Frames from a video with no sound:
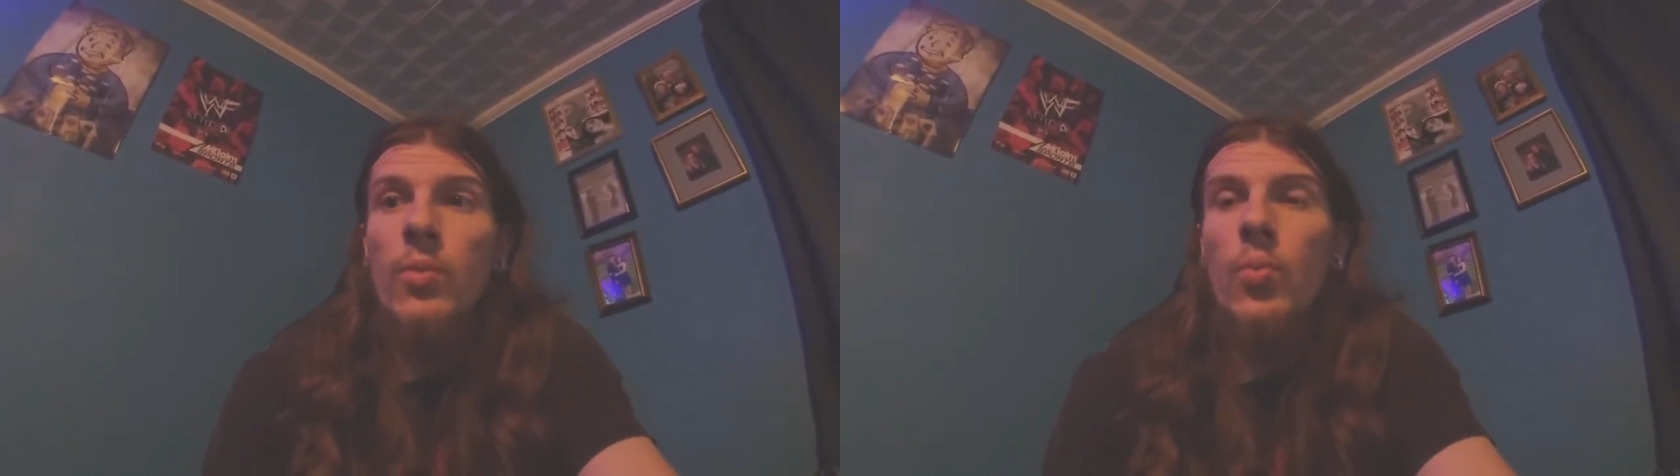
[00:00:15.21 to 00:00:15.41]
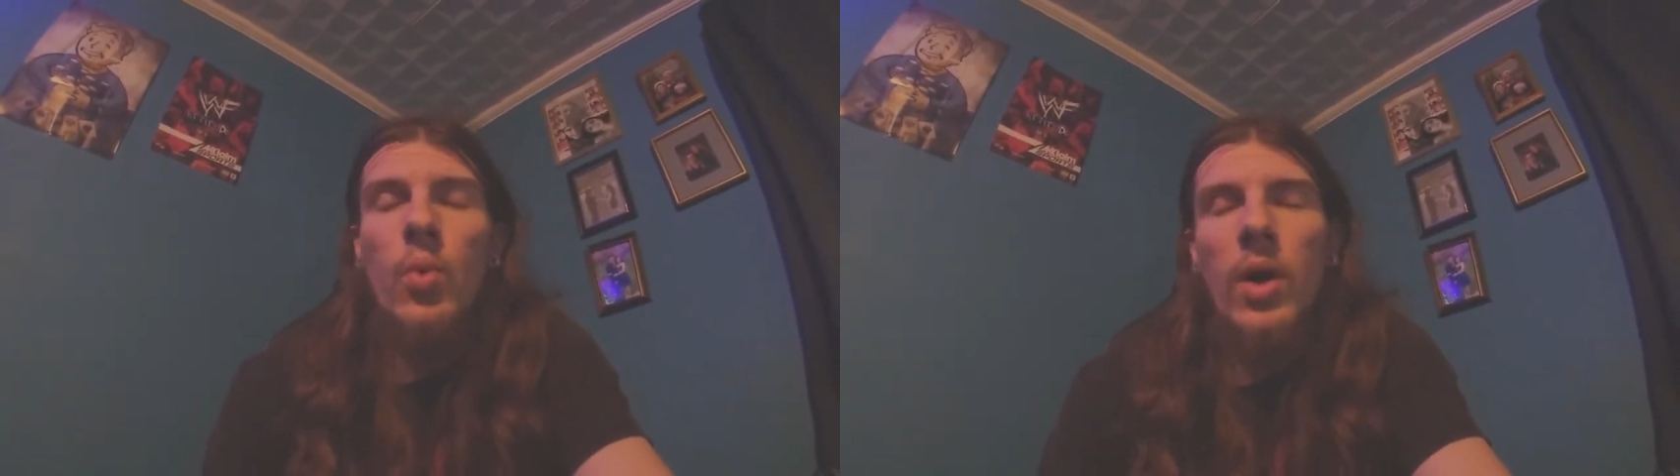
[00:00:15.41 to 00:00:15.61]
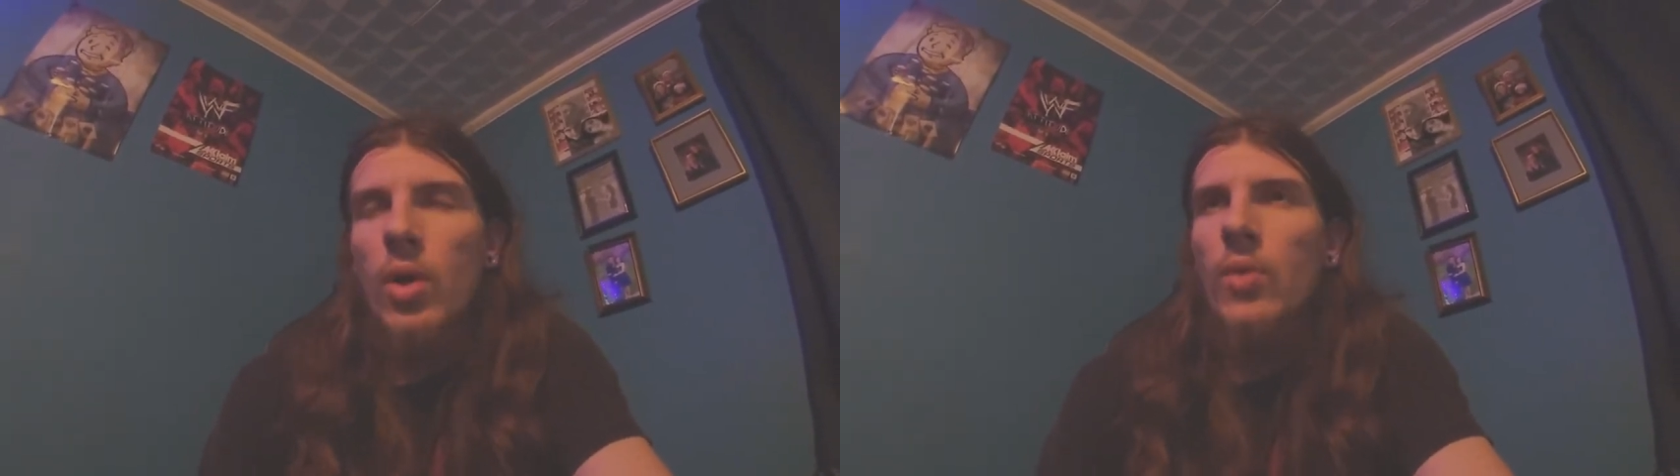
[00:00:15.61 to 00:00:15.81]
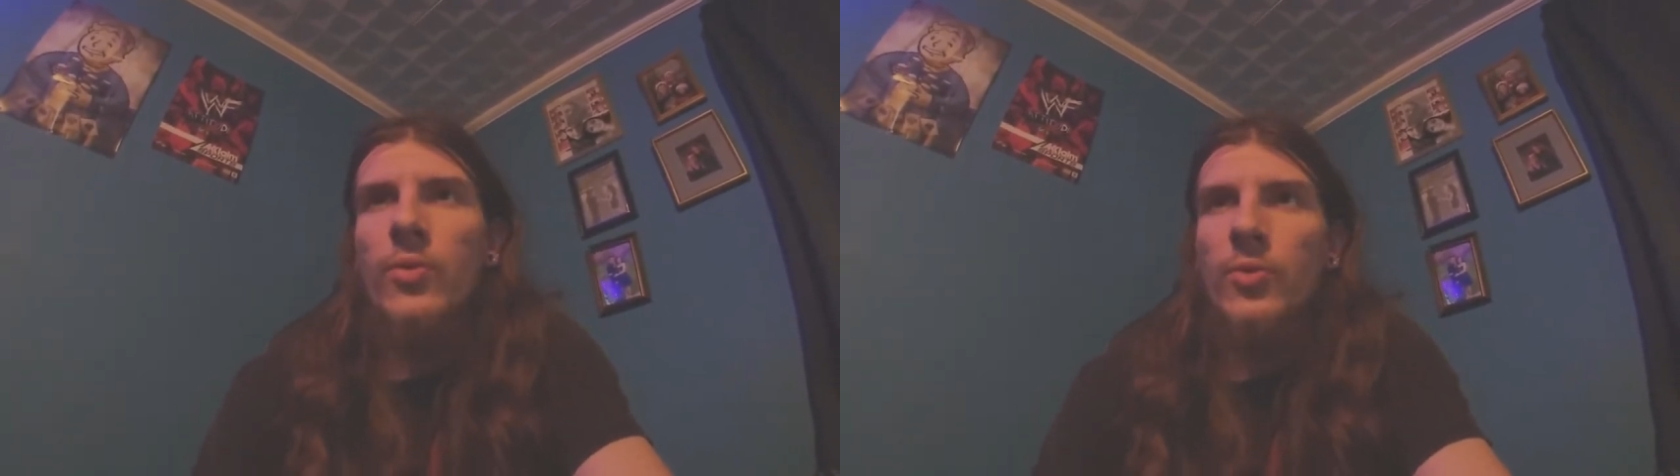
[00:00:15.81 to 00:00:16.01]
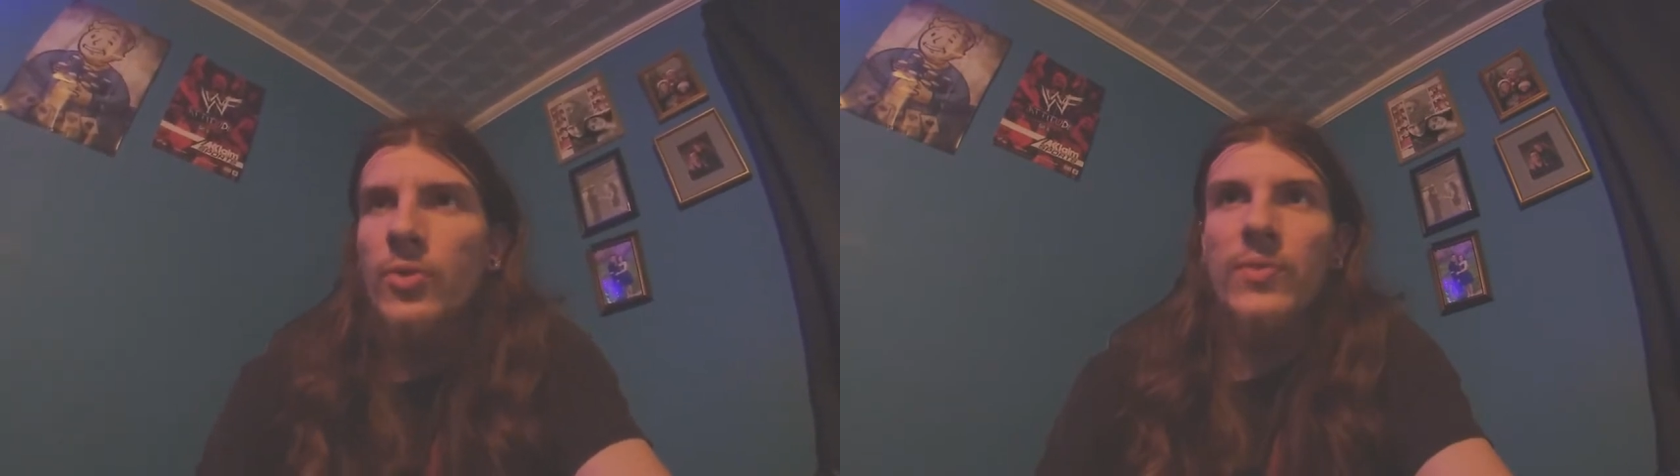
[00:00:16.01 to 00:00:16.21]
well
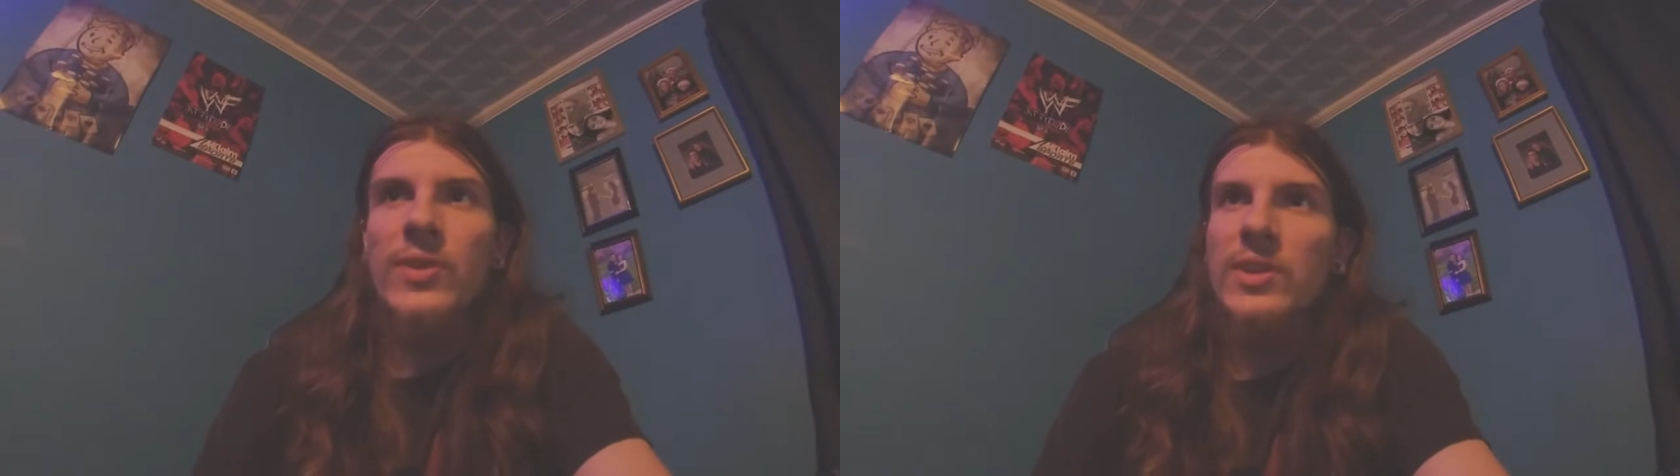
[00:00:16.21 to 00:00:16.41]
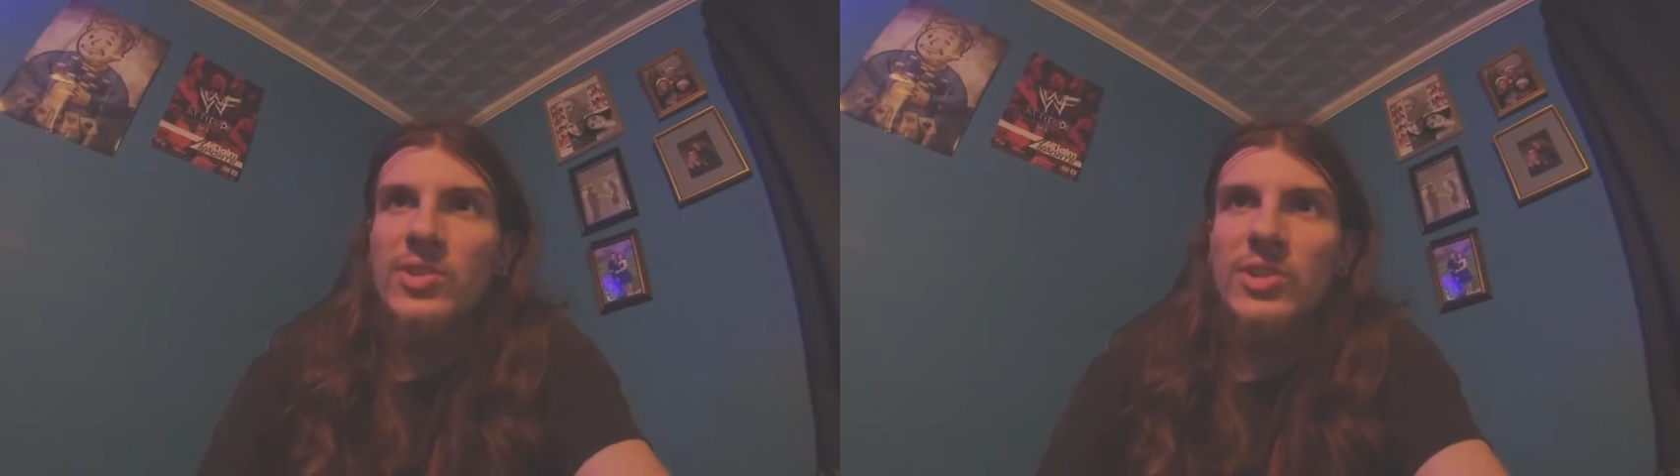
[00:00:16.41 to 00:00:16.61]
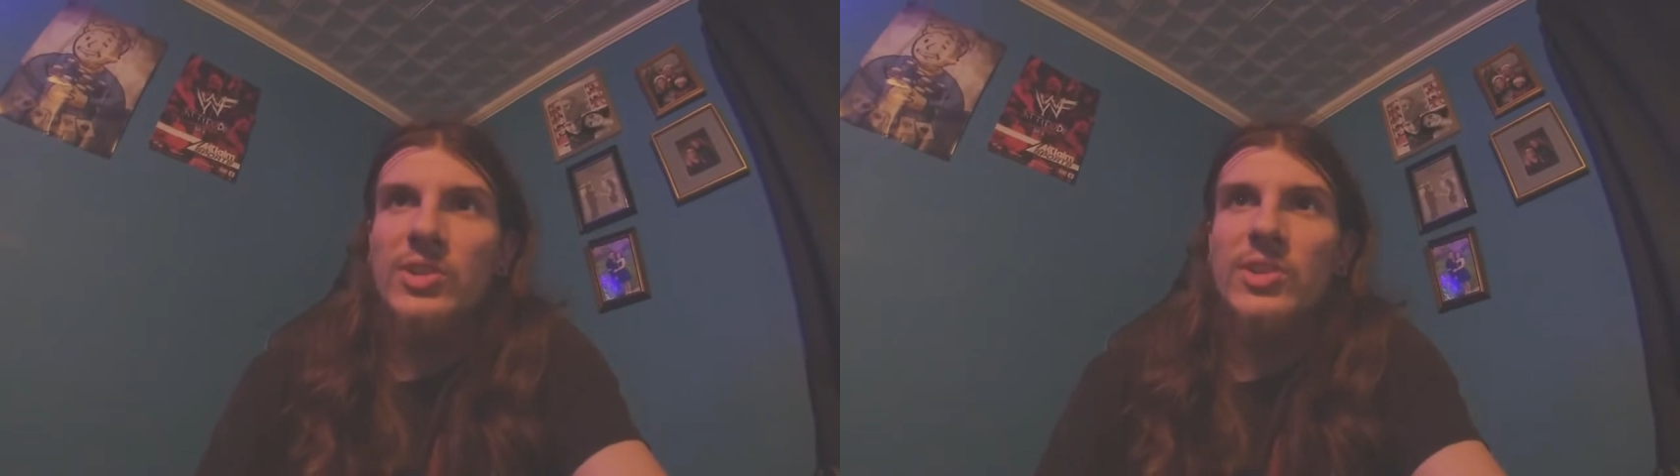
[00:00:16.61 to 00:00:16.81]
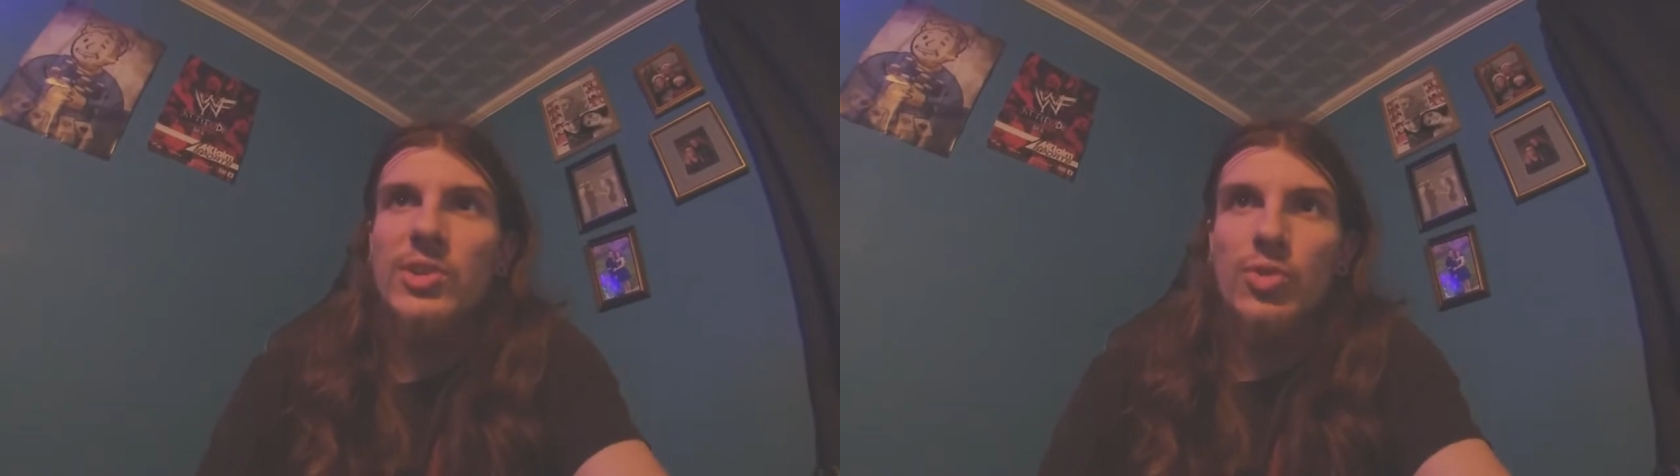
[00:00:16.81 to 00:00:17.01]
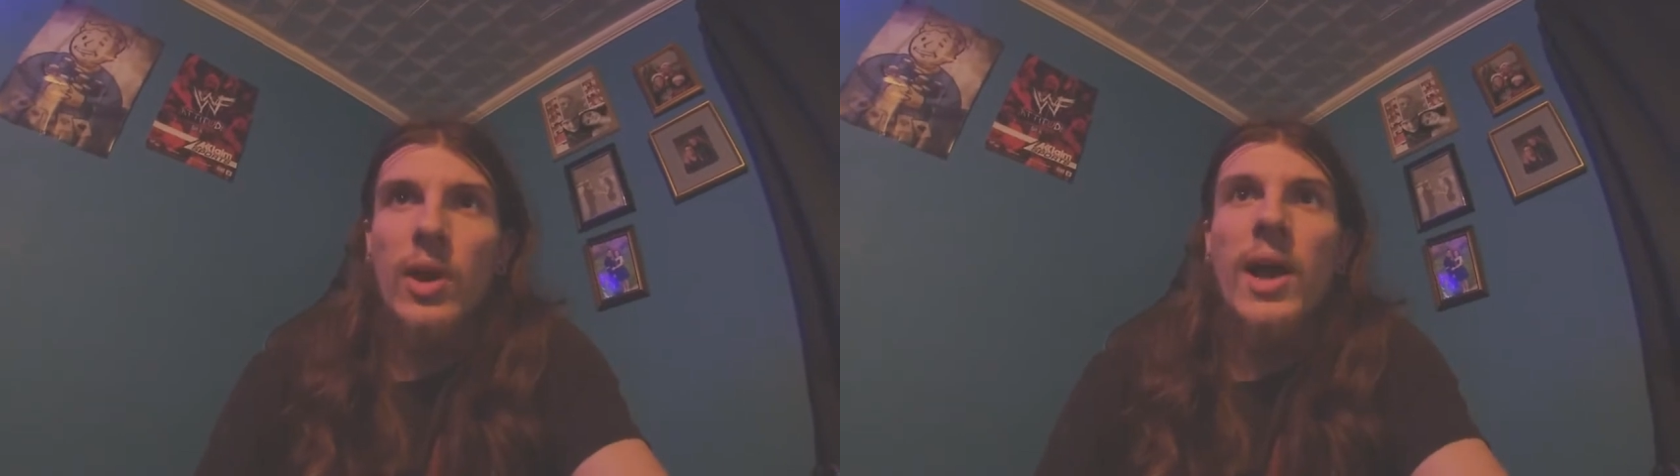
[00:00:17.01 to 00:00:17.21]
over 50 to
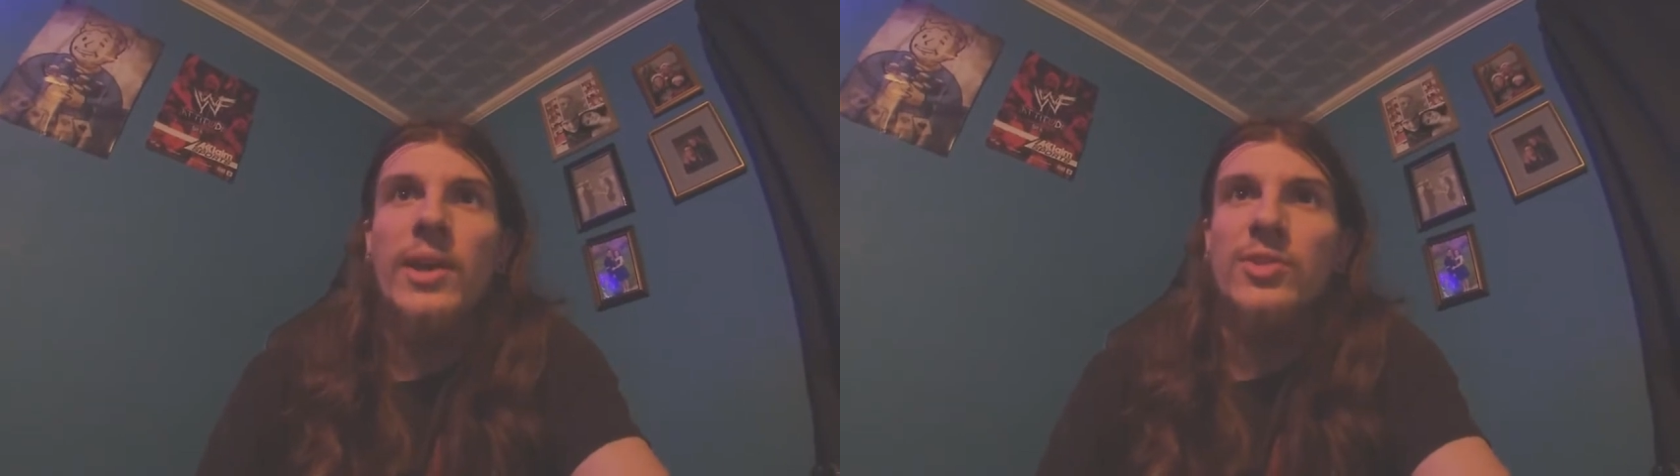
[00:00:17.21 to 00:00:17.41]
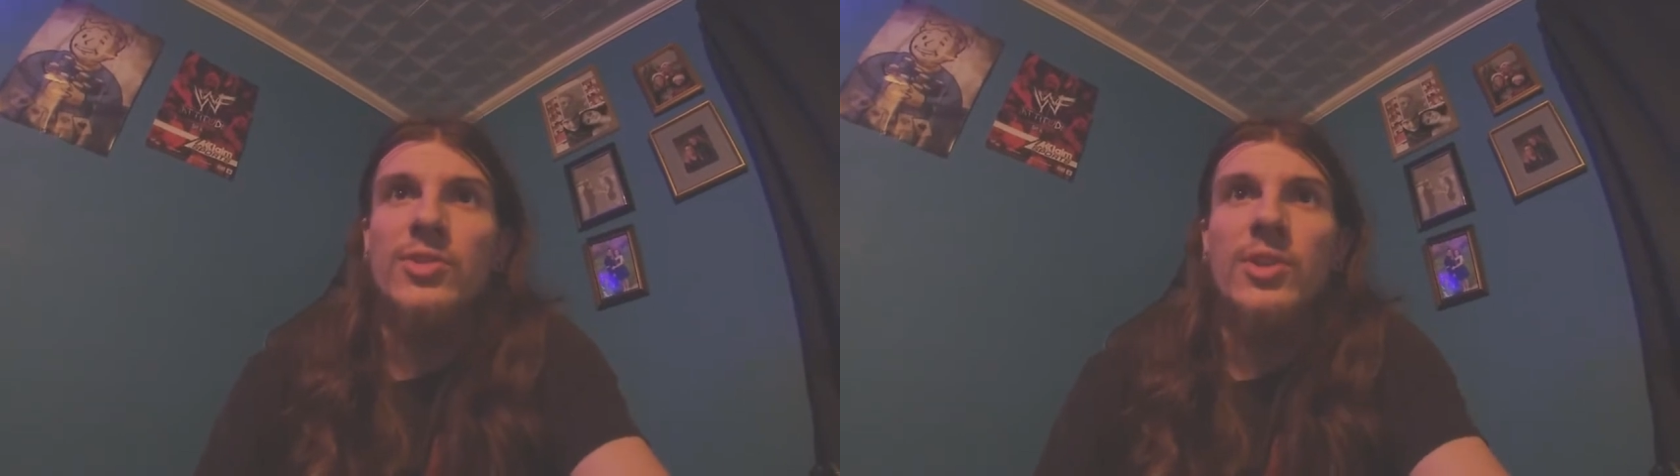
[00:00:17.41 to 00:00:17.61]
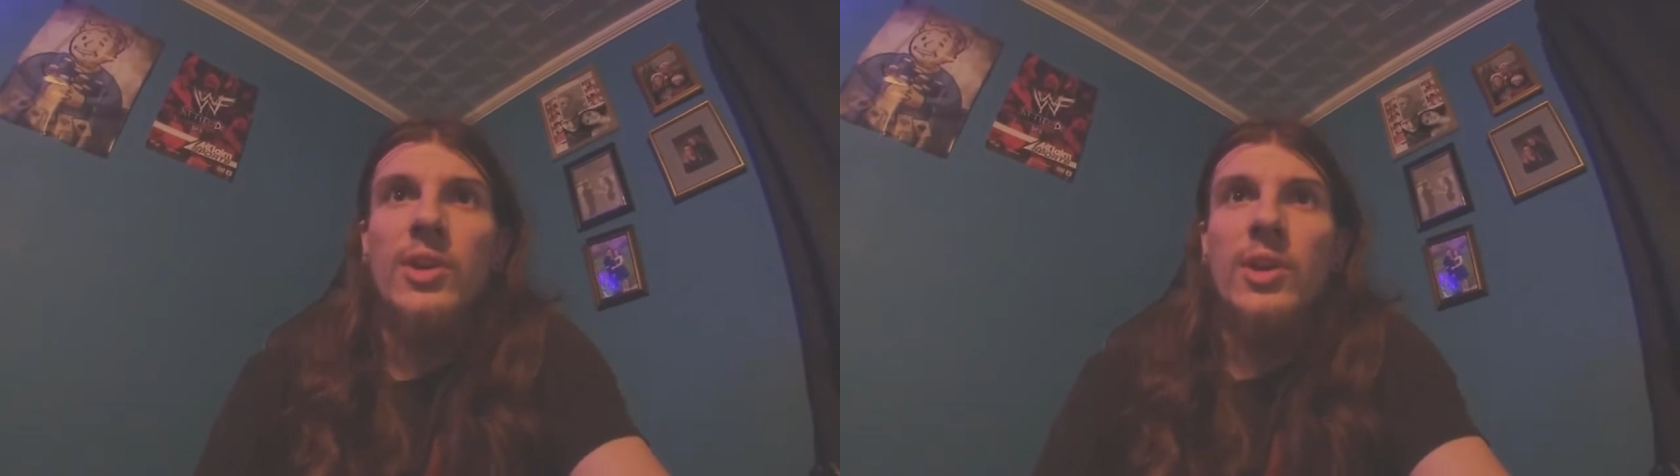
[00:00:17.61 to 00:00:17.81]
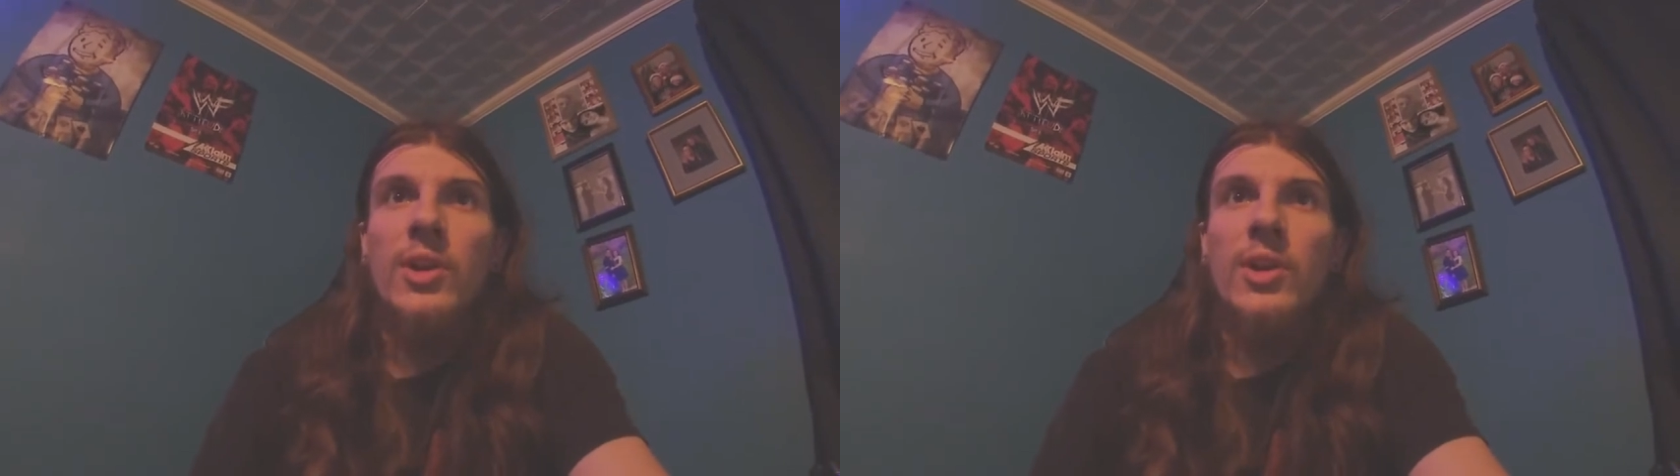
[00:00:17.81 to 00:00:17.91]
60 tries